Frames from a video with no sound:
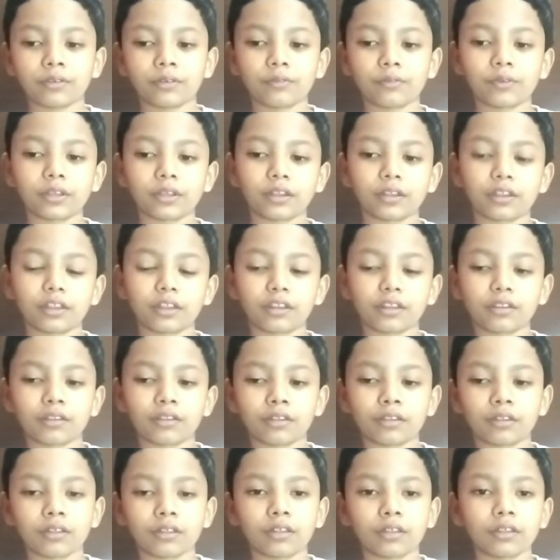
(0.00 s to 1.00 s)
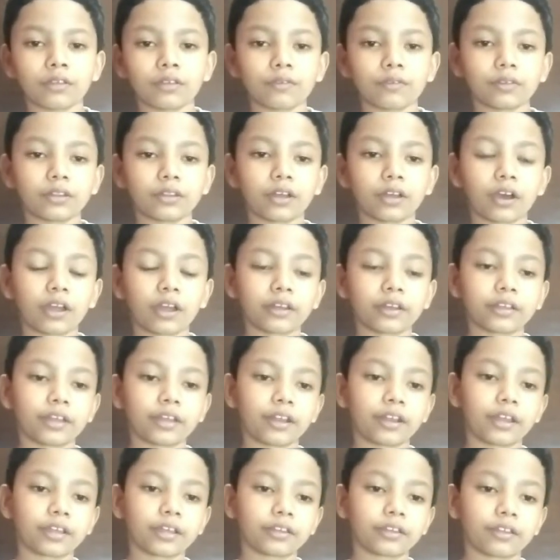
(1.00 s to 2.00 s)
with the
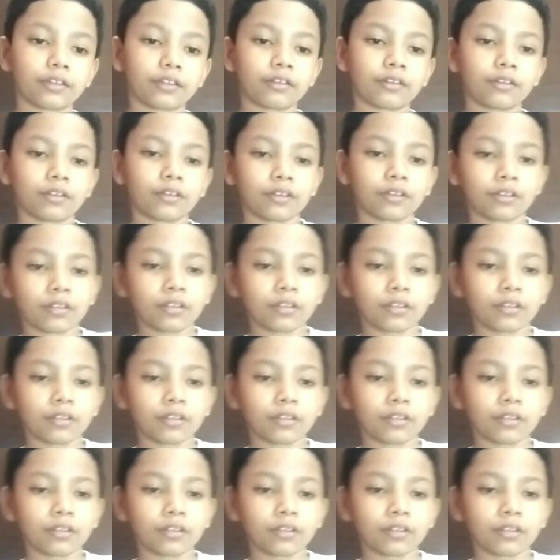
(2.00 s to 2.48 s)
unconnected